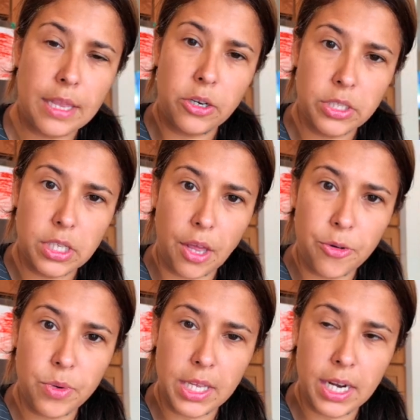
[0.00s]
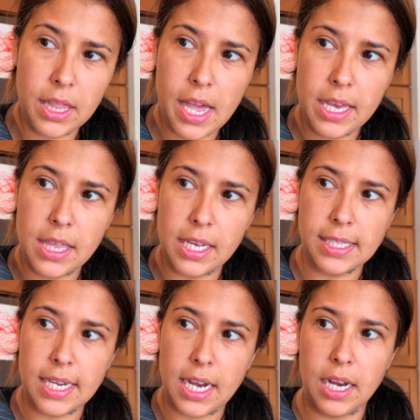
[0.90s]
There's another one that I like that's
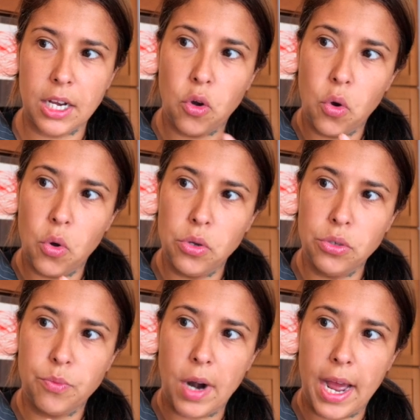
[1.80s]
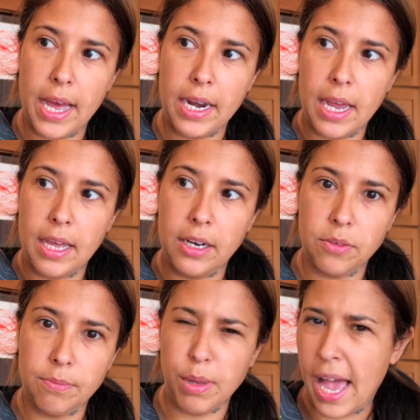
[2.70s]
like a gold, red,
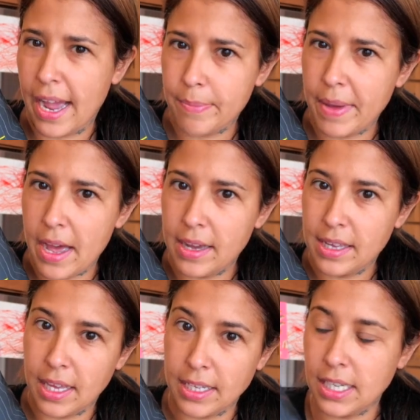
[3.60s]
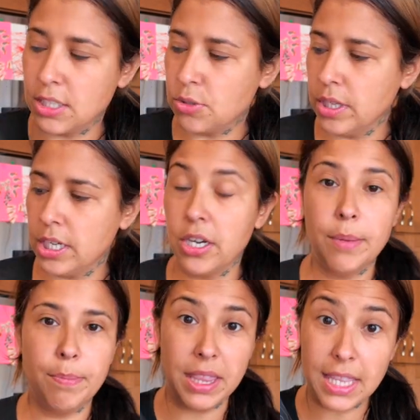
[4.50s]
and black bag that tastes really
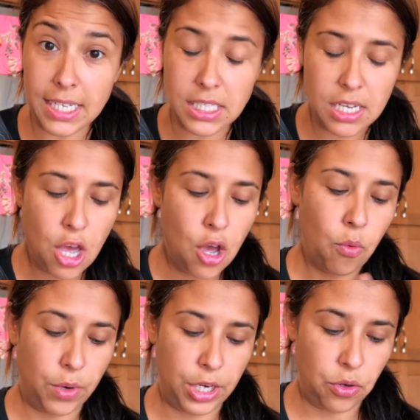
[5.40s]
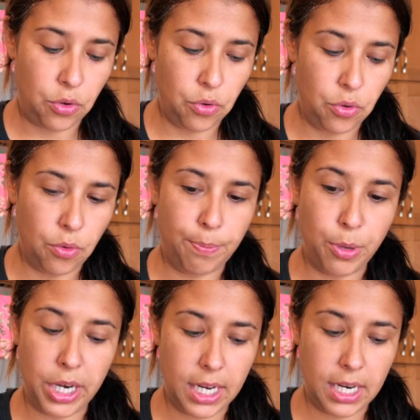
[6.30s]
good. But this, when you
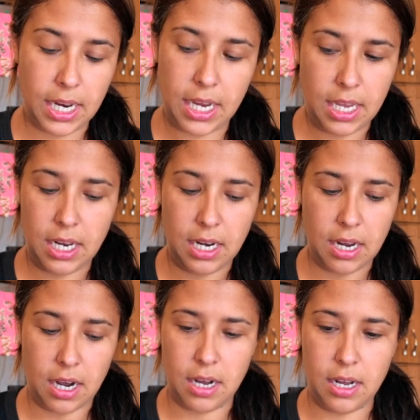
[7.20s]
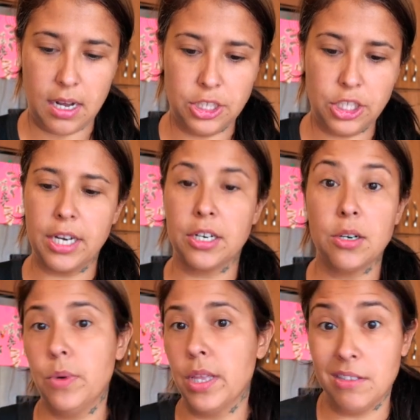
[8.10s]
put it in a shaker
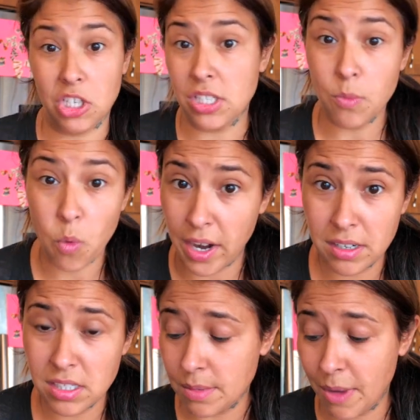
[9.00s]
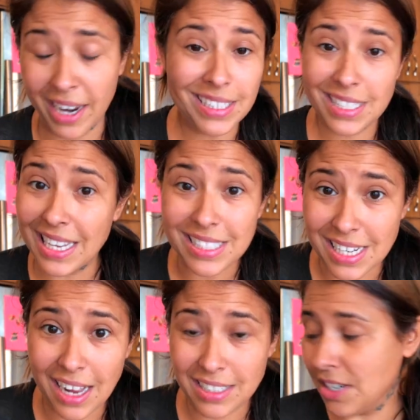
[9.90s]
with just some water and some ice, it's
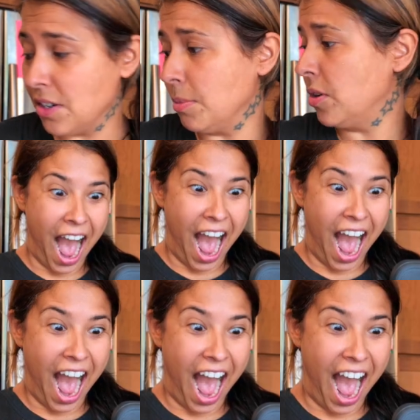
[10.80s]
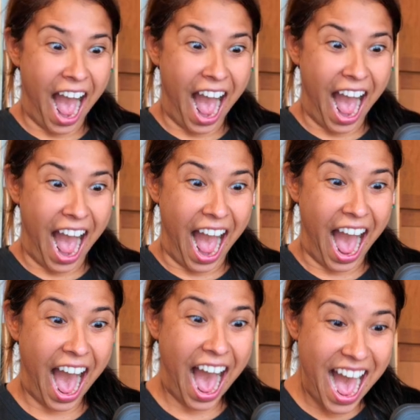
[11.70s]
not terrible.
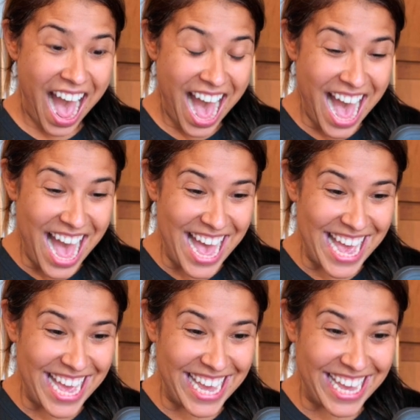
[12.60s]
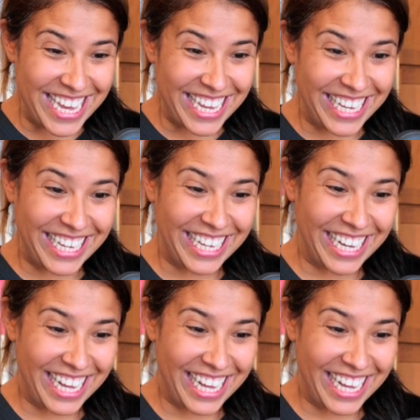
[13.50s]
Hi!